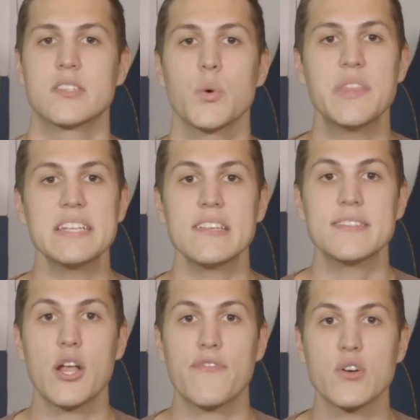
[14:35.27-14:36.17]
So this
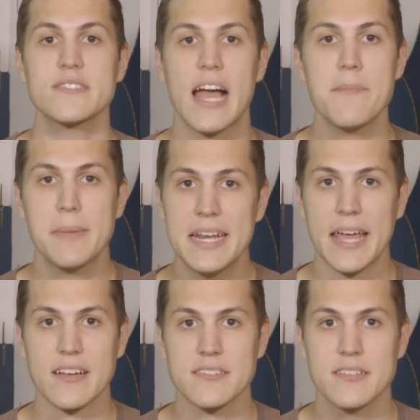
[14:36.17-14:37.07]
is their first time
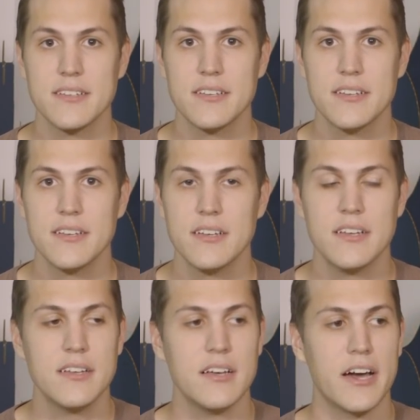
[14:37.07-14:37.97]
meeting.
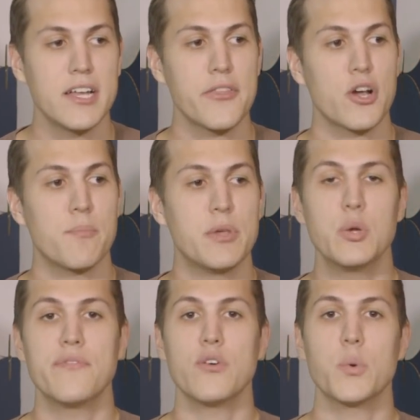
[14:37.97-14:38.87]
Another
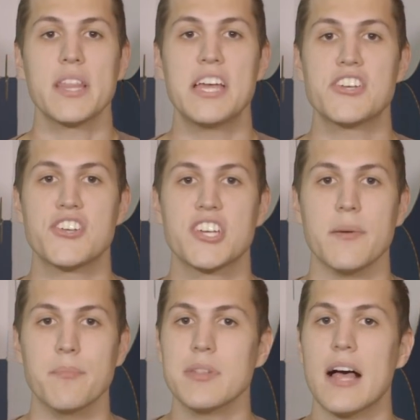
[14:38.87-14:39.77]
beautiful
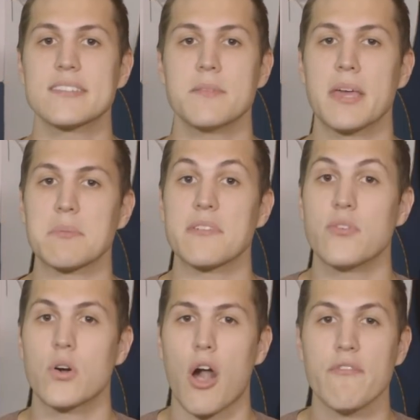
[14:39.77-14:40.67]
relationship blossoming
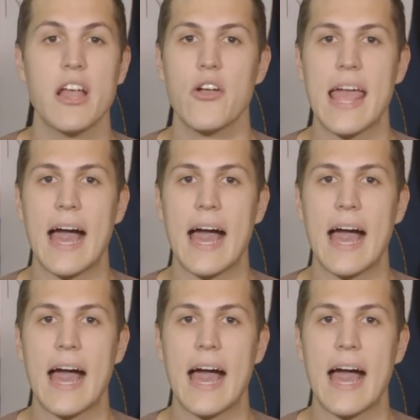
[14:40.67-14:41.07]
before our very